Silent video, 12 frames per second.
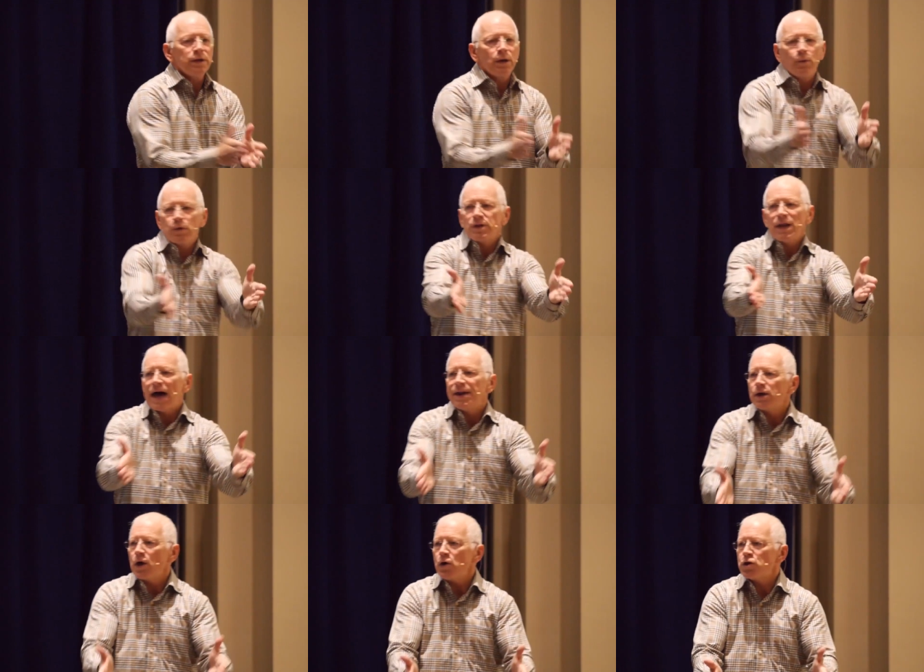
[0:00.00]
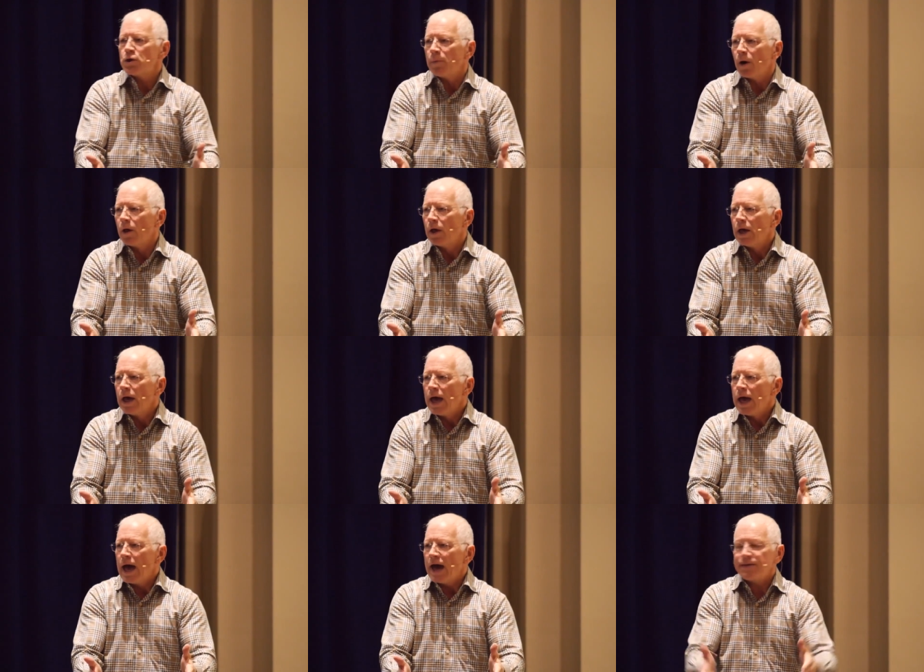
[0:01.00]
a, was a non negotiable.
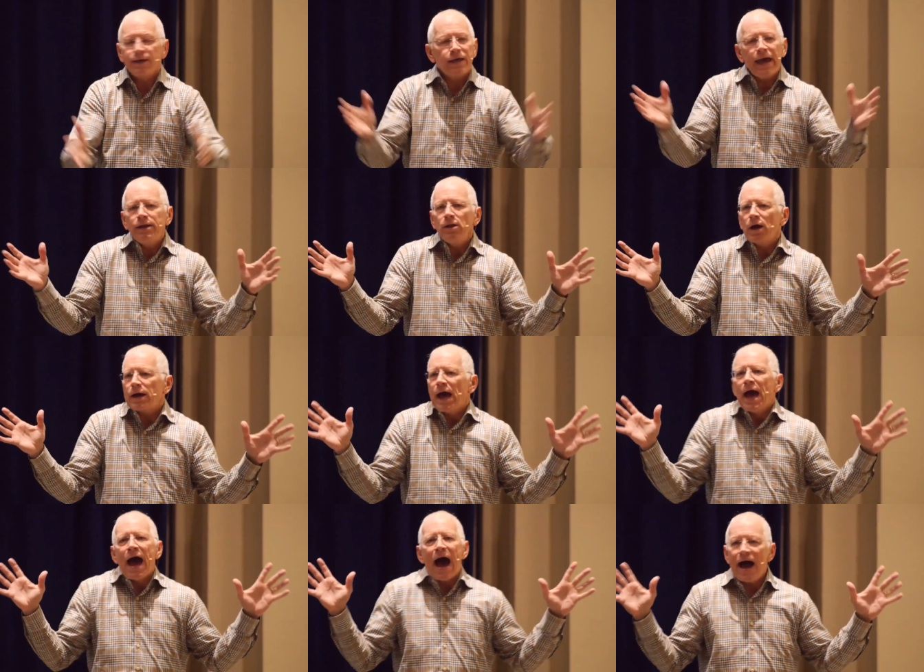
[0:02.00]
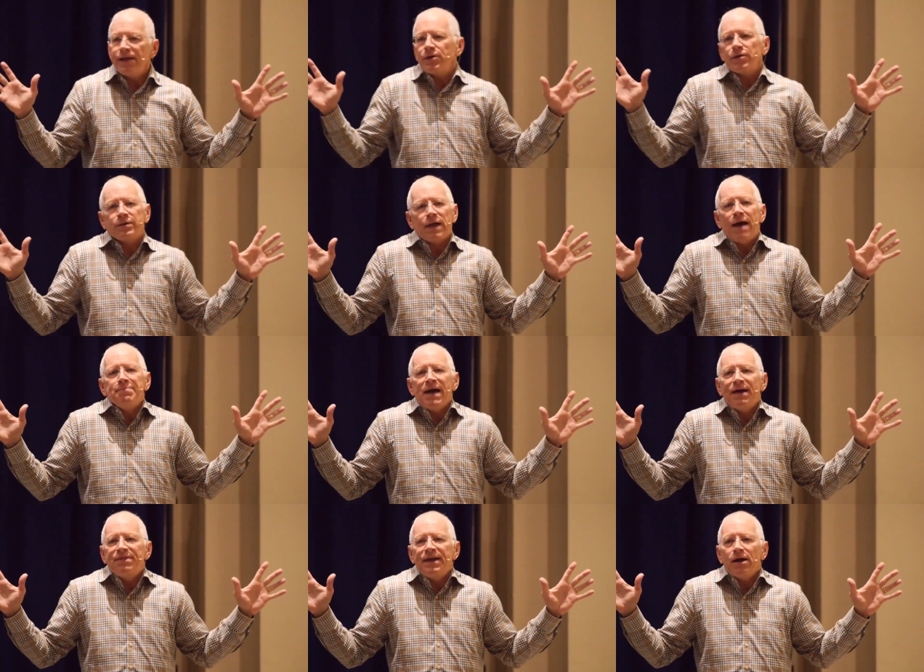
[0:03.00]
I said, hey, look, I just, I'm
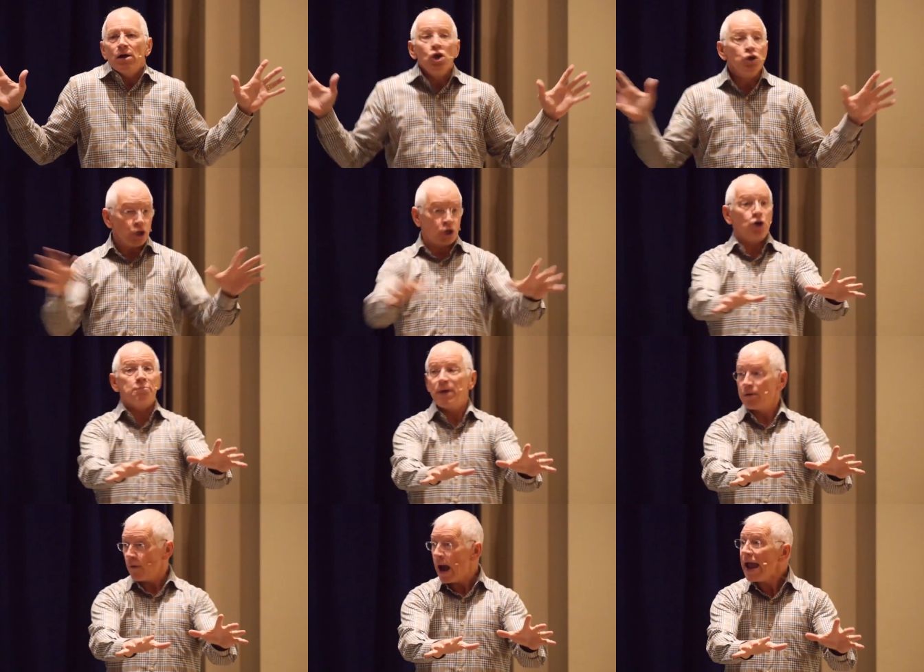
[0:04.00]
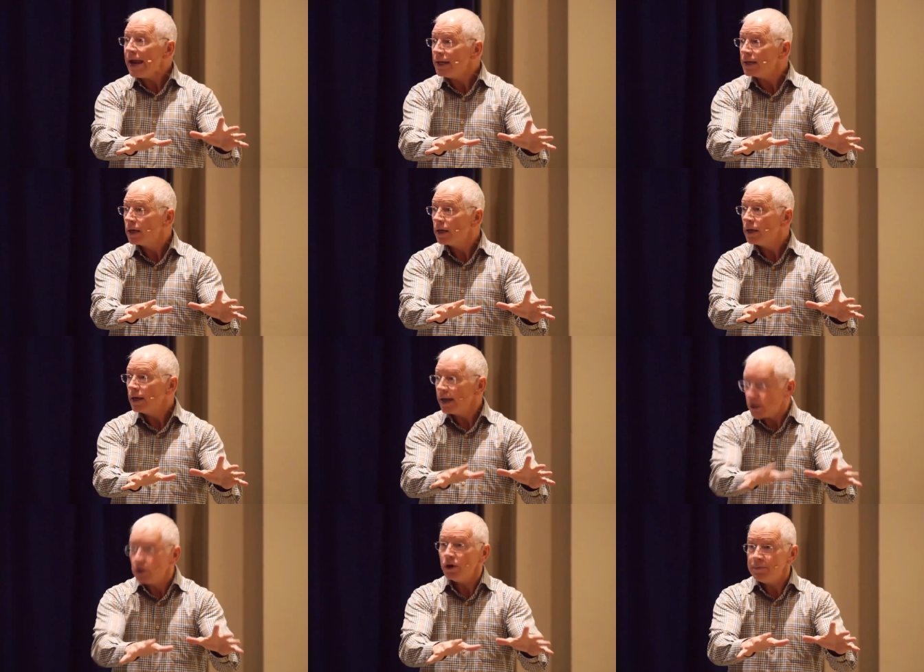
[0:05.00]
not there. You could be right.
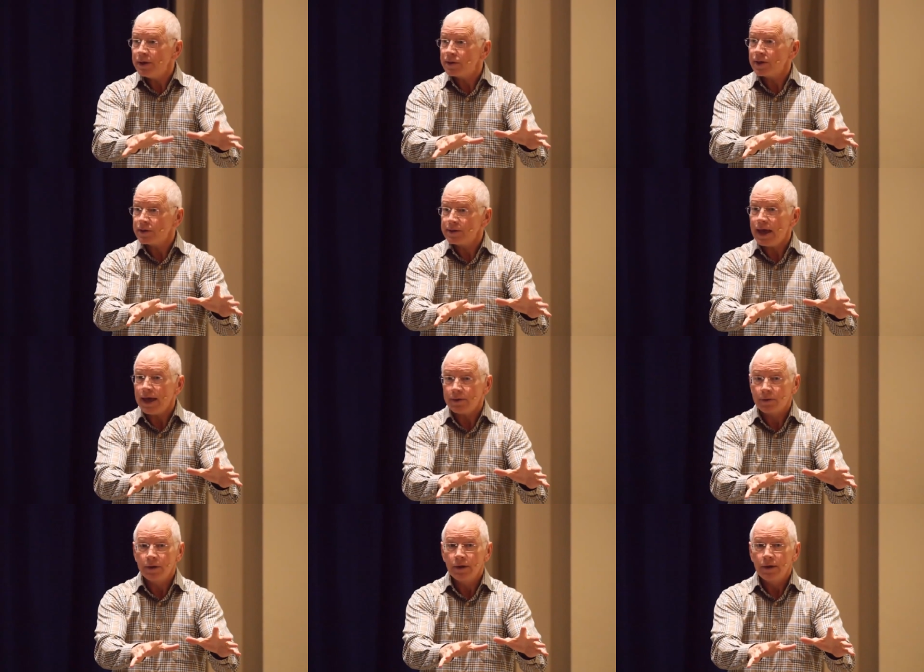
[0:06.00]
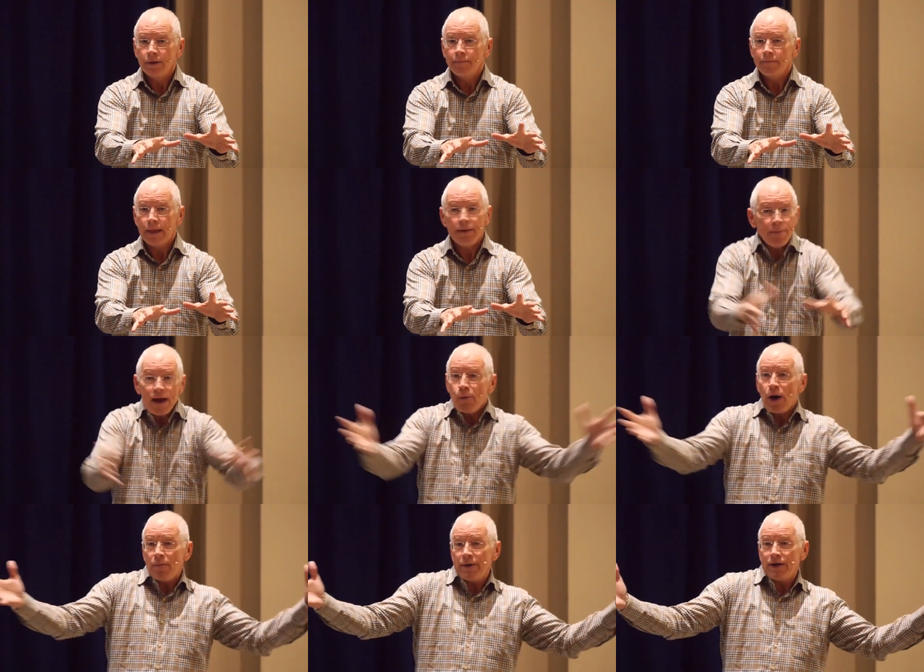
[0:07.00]
It could be six days. It may
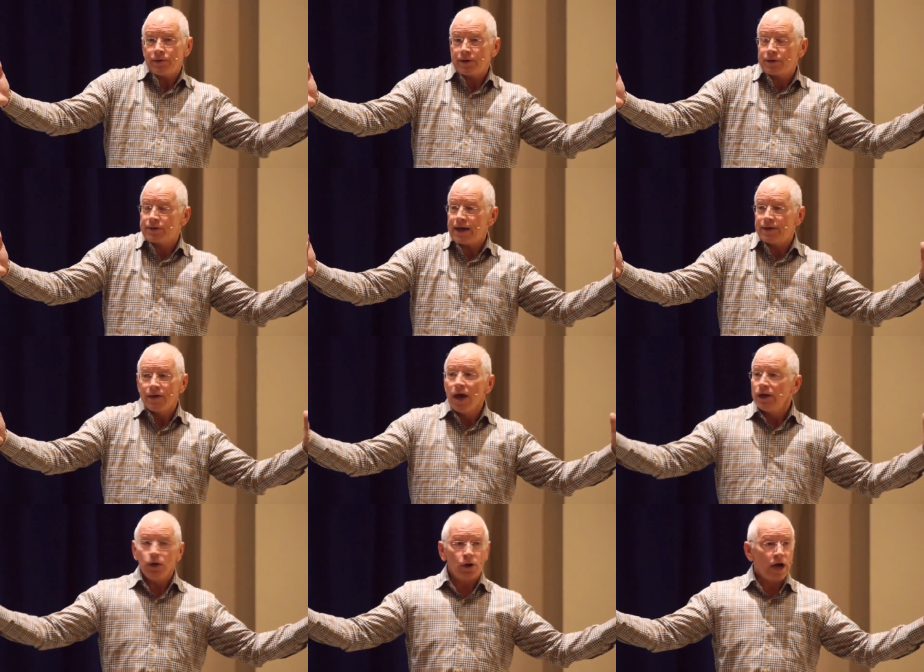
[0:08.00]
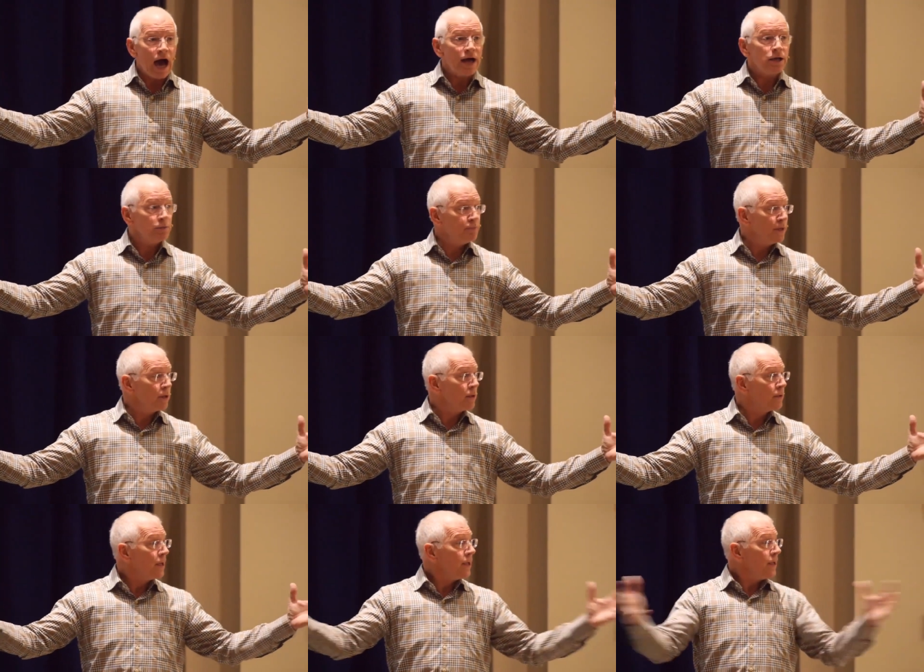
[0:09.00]
well be six days. You know, God could
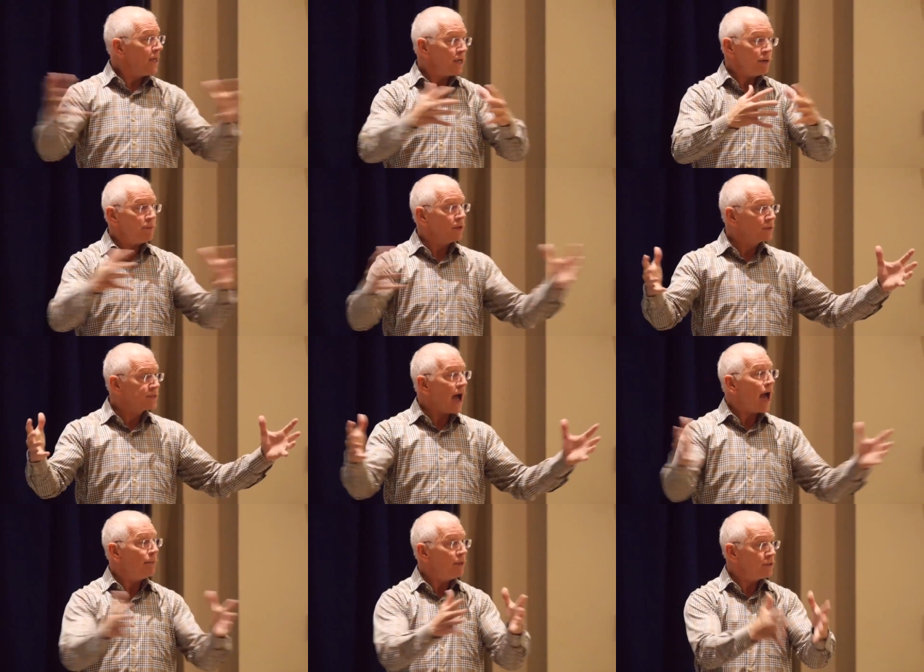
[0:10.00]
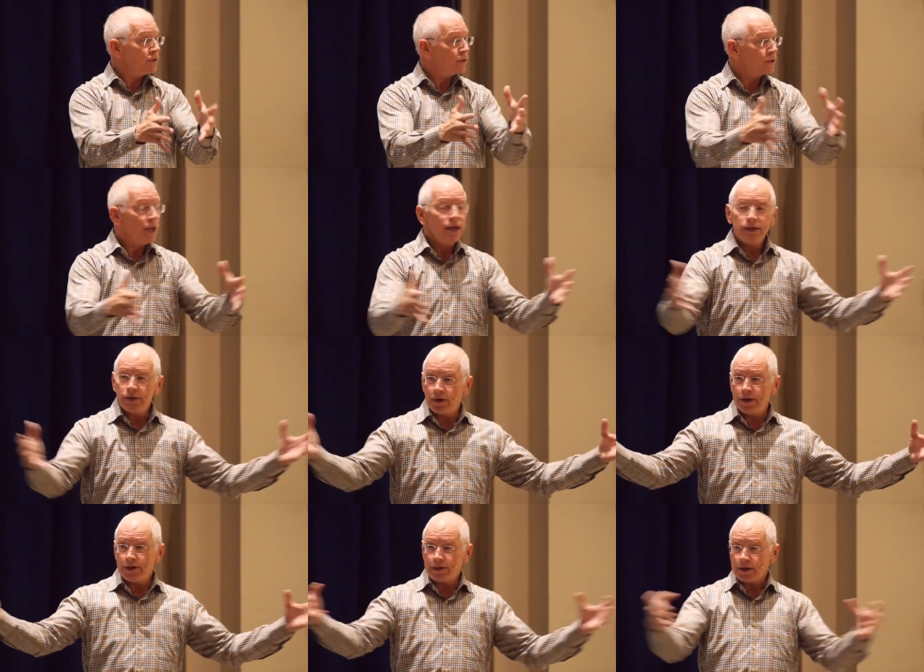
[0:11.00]
build, He can build time into, you
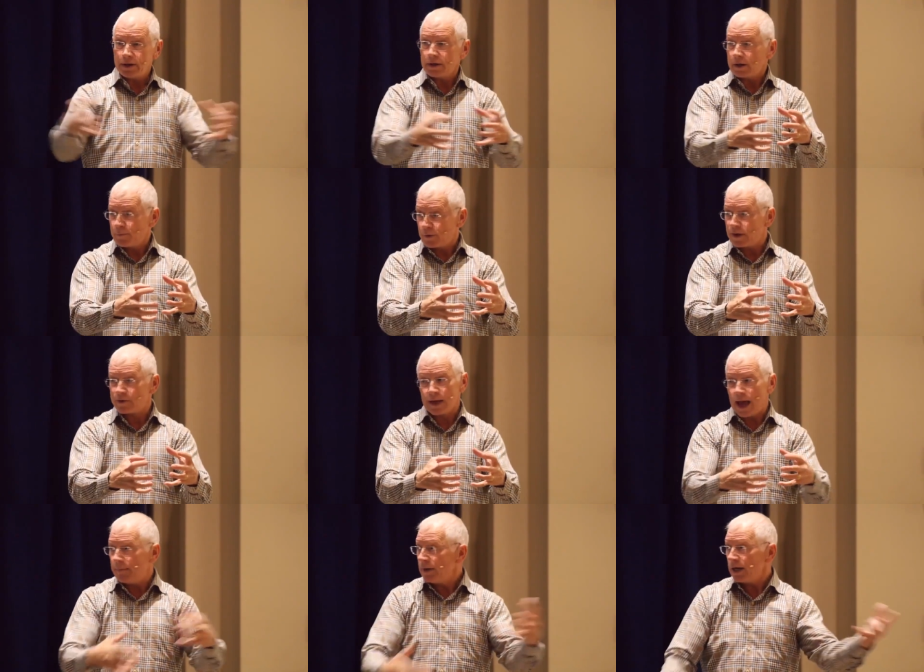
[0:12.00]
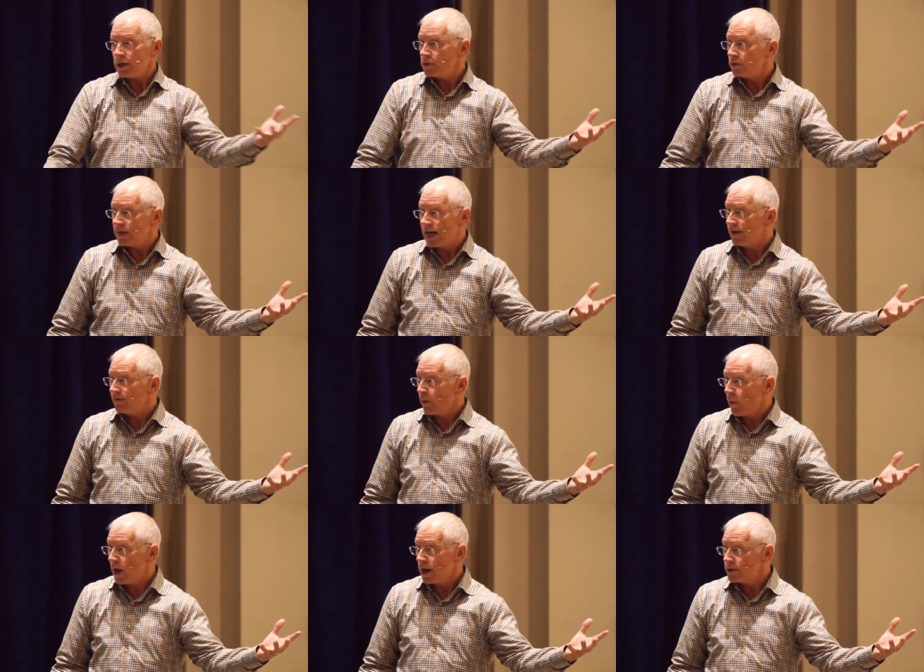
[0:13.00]
know, He can compress time. He could do that if He
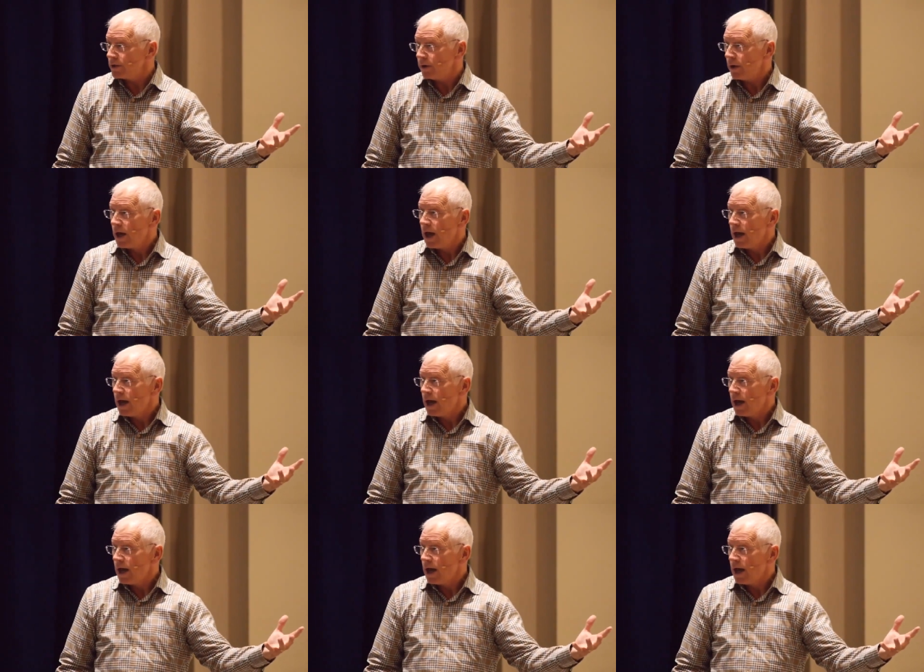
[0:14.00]
wanted to.